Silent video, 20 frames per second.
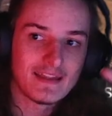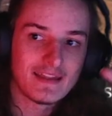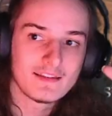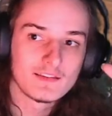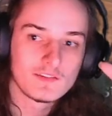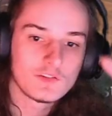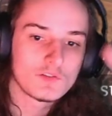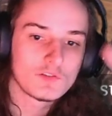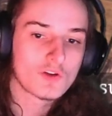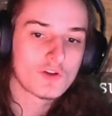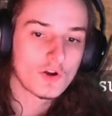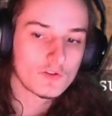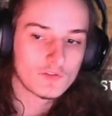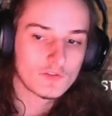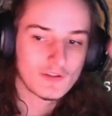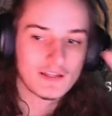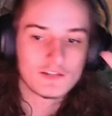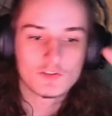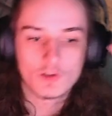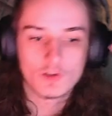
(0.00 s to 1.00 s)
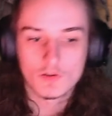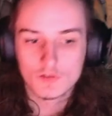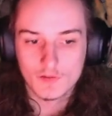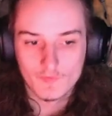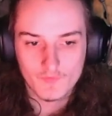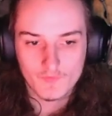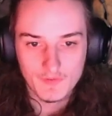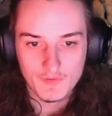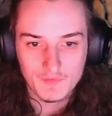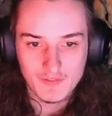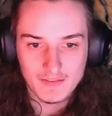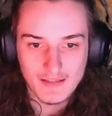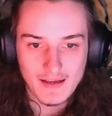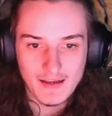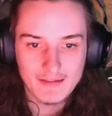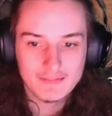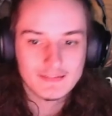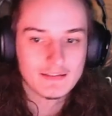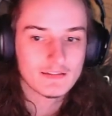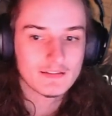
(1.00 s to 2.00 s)
end you're going to get a total of 50
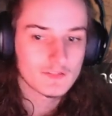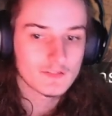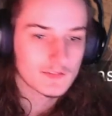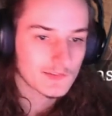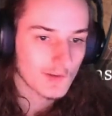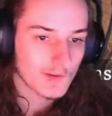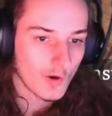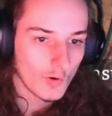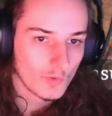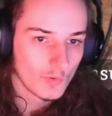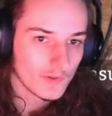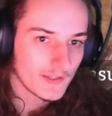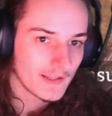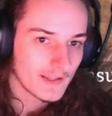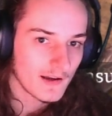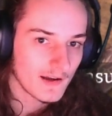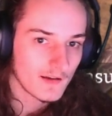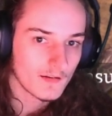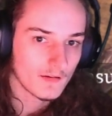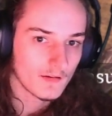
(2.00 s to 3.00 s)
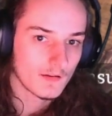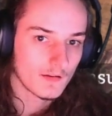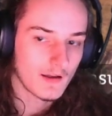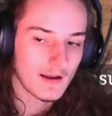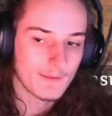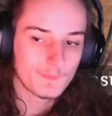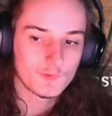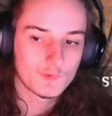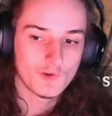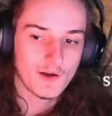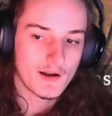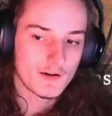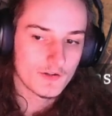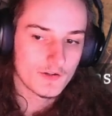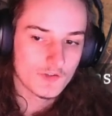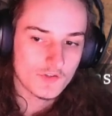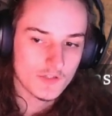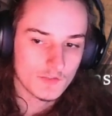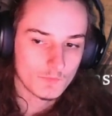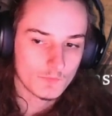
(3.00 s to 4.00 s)
dice, and this is wholly up to
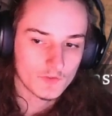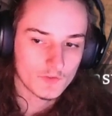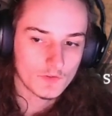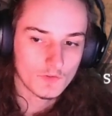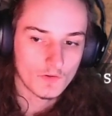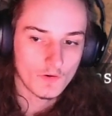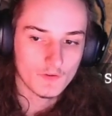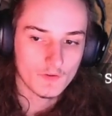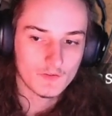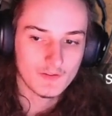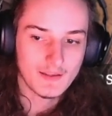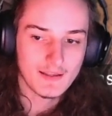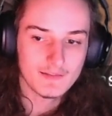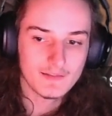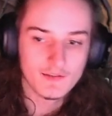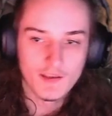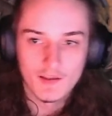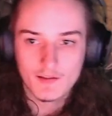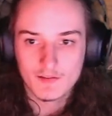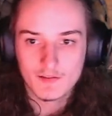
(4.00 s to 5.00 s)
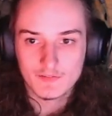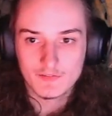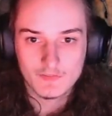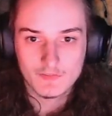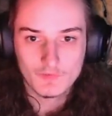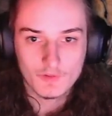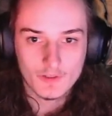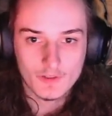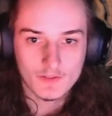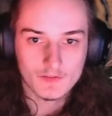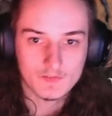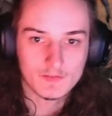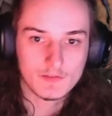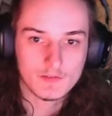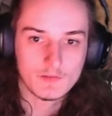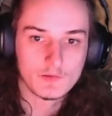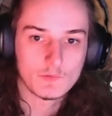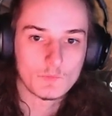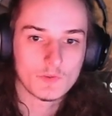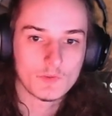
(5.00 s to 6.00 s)
RNG what you're going to get, because if you can
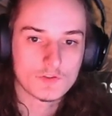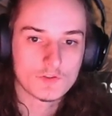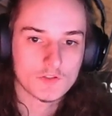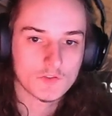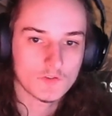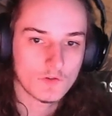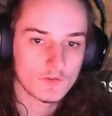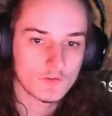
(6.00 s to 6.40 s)
see we're just